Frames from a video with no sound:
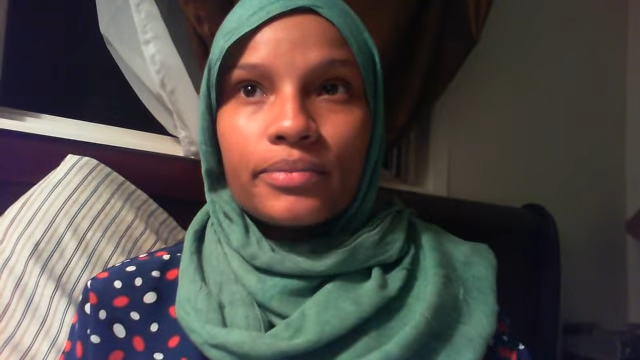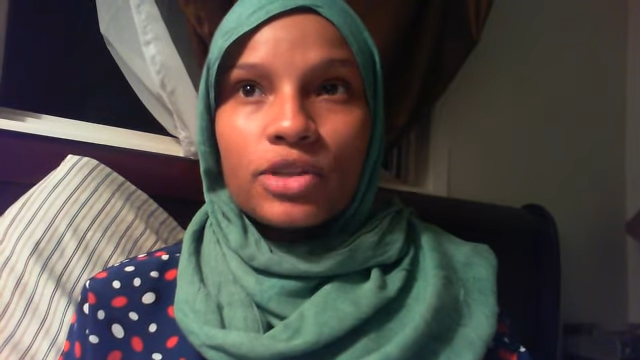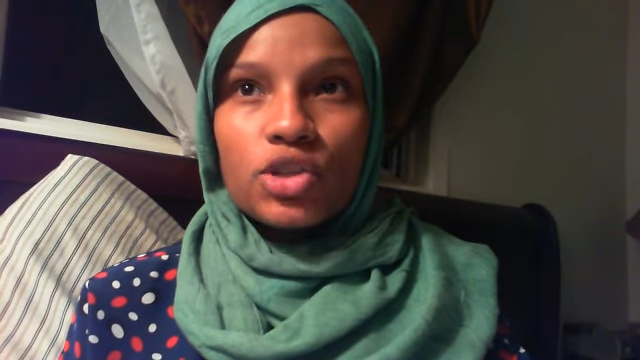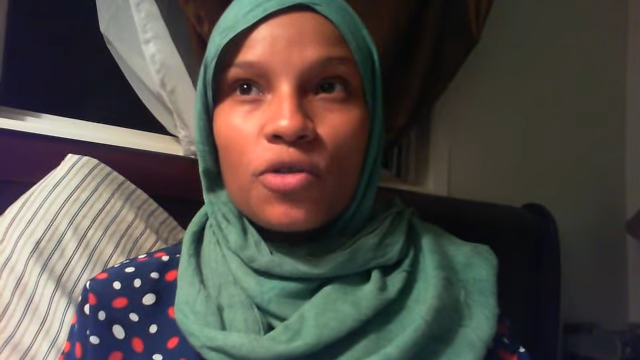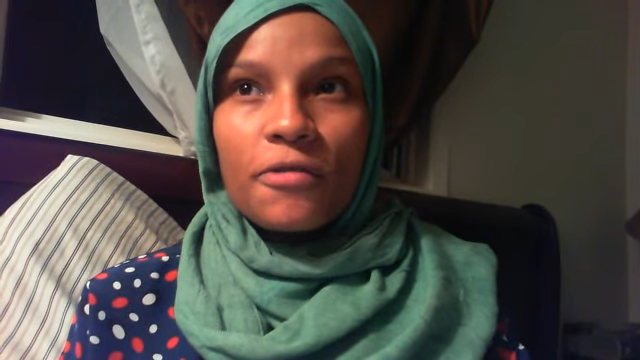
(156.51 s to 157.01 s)

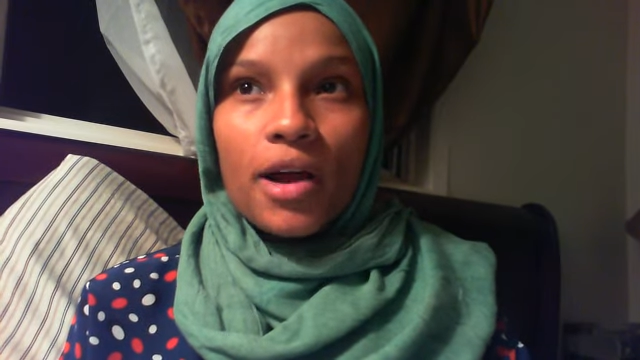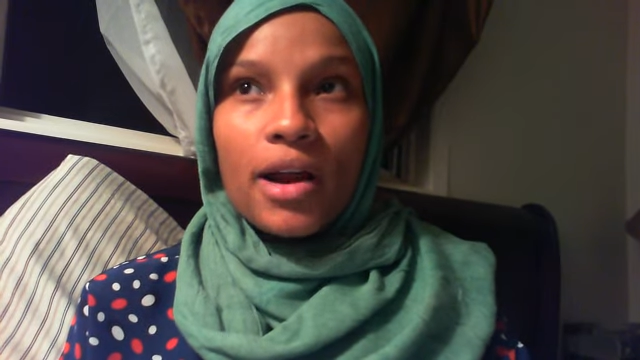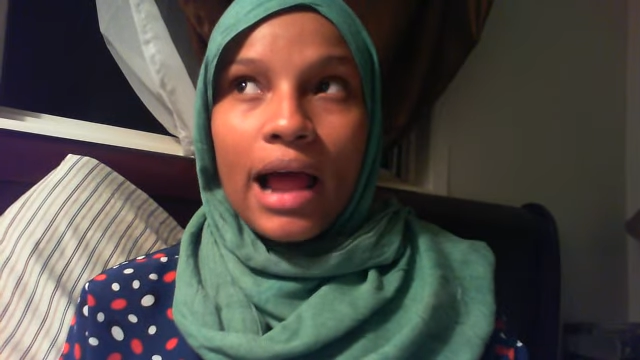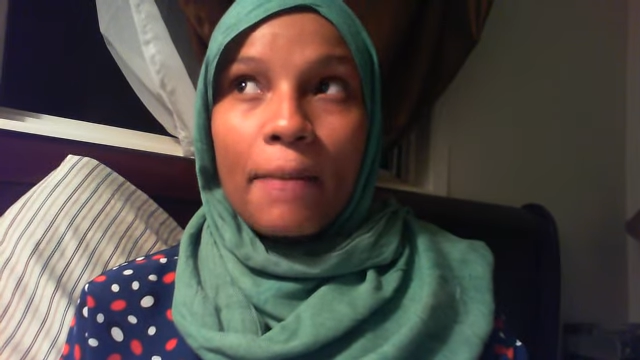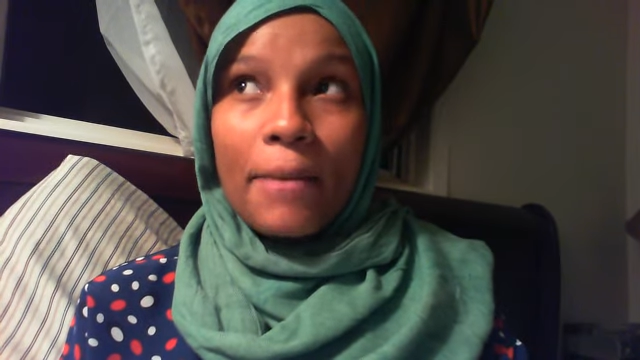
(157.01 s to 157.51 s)
So
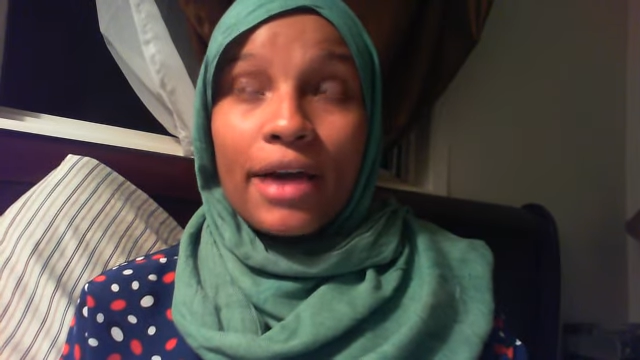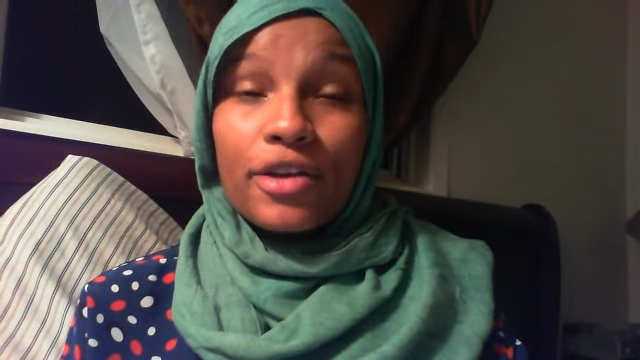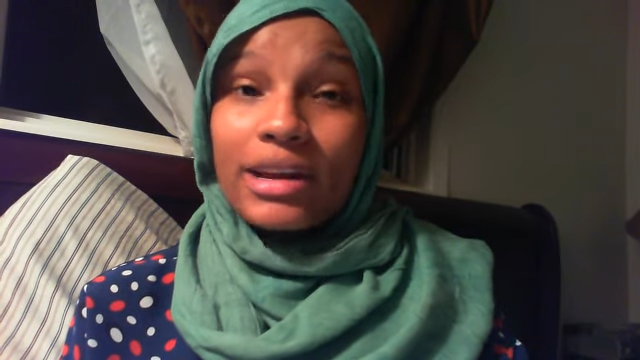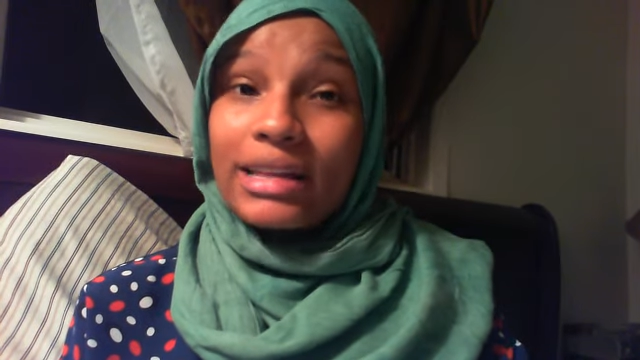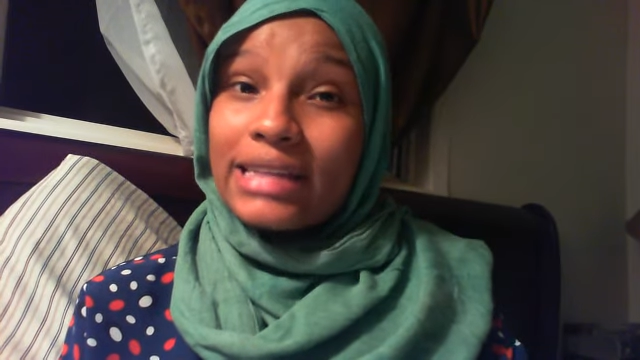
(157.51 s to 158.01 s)
far, I'm
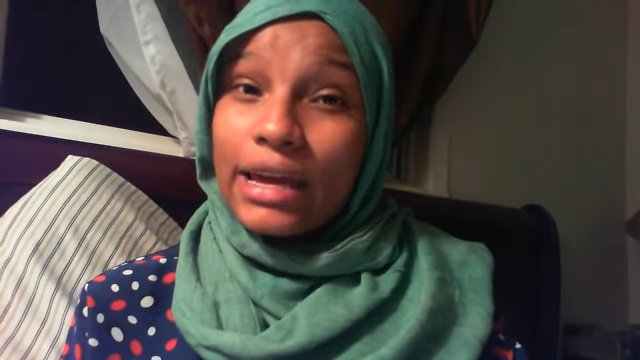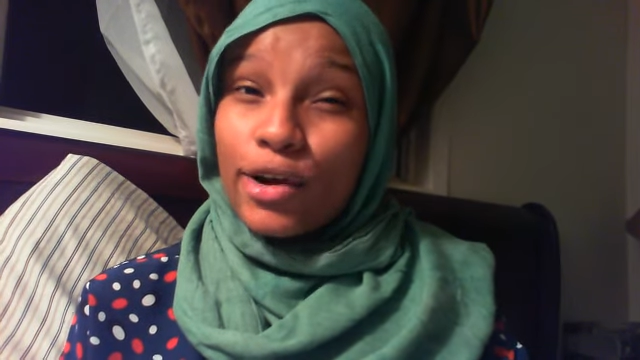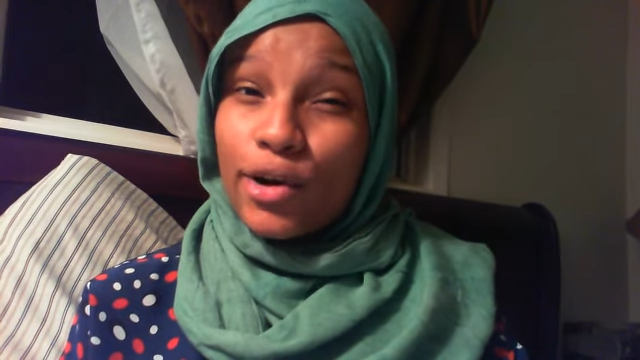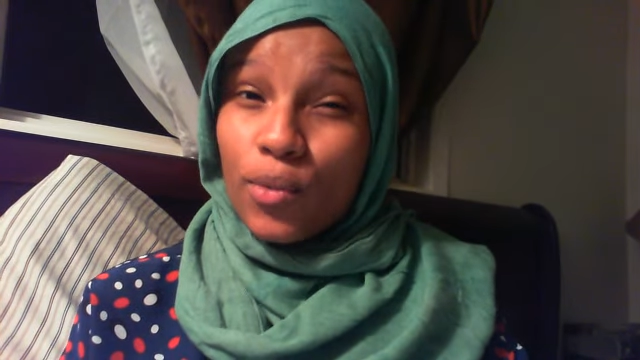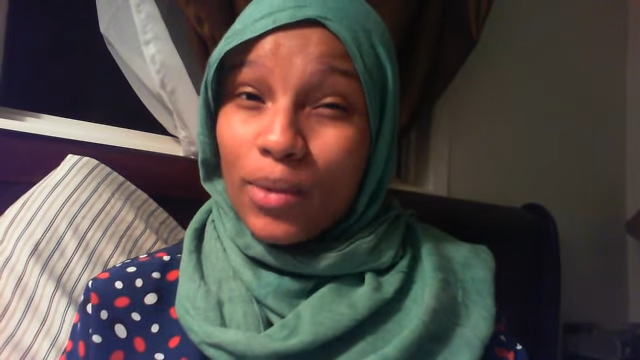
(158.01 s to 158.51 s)
either going to take
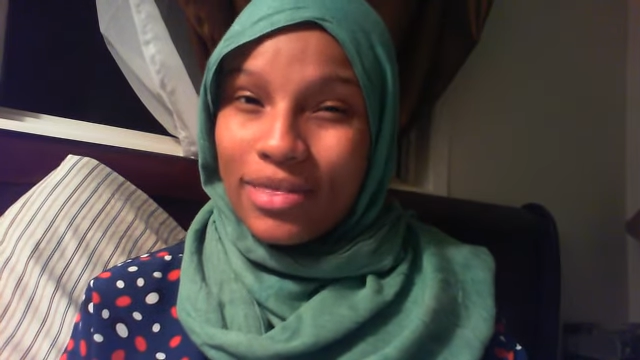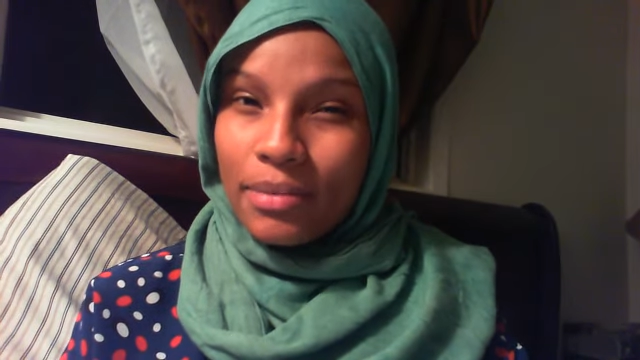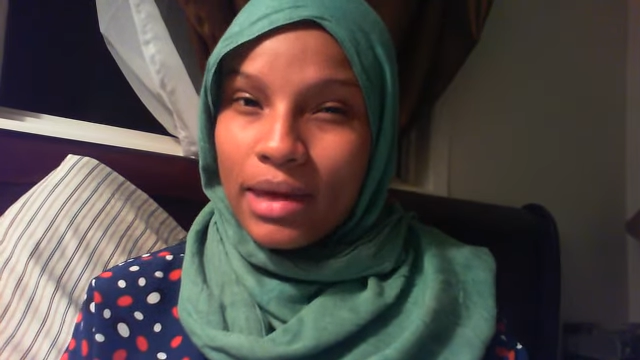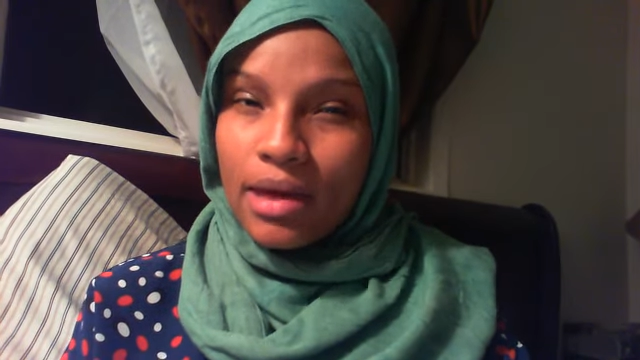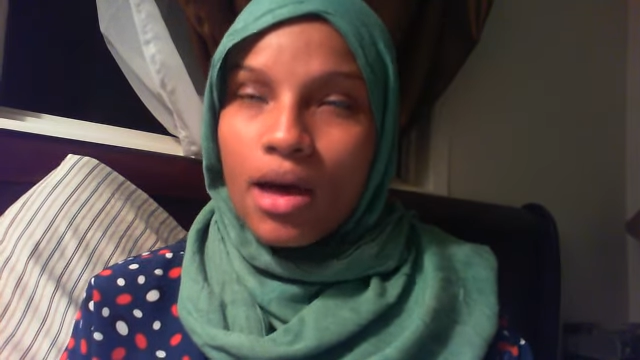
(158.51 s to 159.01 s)
her with
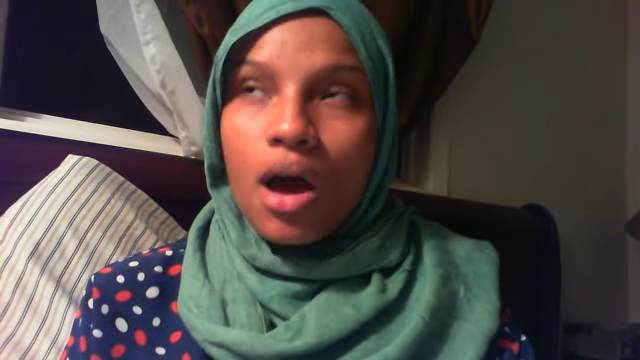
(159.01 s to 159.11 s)
me,